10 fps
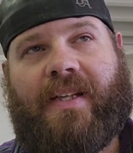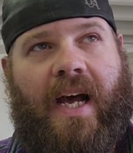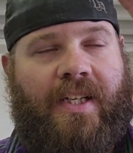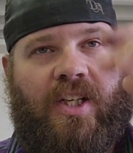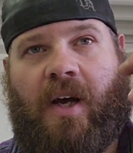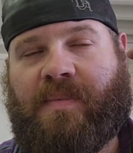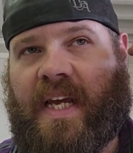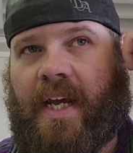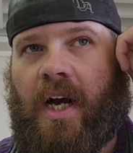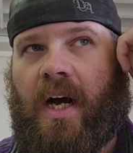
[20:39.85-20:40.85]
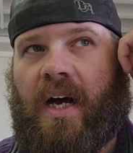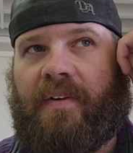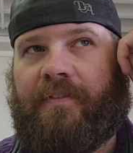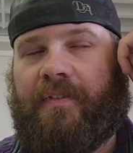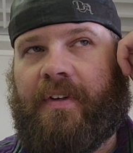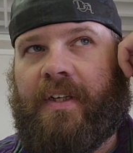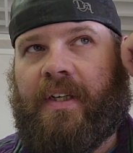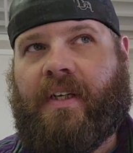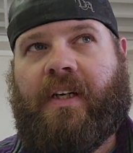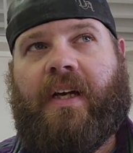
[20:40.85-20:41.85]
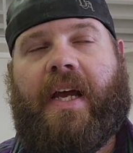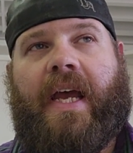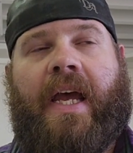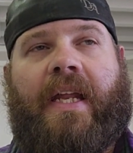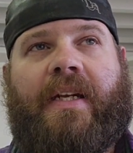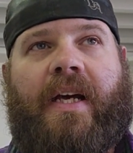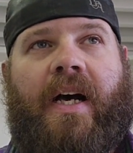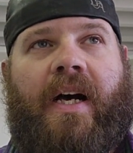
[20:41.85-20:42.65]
I saw him take off, and